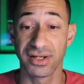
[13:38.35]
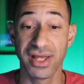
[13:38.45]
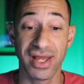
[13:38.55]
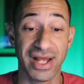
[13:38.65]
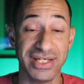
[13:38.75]

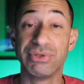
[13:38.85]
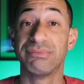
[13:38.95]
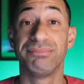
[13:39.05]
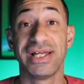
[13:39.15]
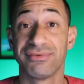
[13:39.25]
and you can
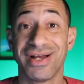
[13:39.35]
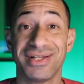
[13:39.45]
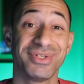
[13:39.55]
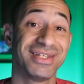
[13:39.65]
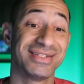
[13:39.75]
play around
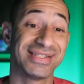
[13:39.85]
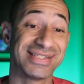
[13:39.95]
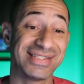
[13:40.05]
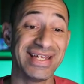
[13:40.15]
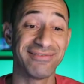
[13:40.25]
with it to
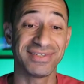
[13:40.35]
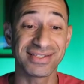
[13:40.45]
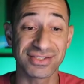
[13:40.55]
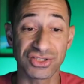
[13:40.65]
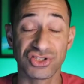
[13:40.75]
see if this is
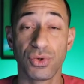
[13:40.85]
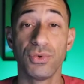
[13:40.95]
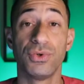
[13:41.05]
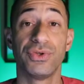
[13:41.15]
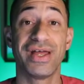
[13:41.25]
a
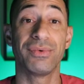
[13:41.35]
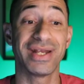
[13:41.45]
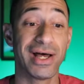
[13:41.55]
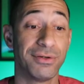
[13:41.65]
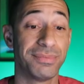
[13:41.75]
tool that would
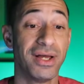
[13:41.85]
help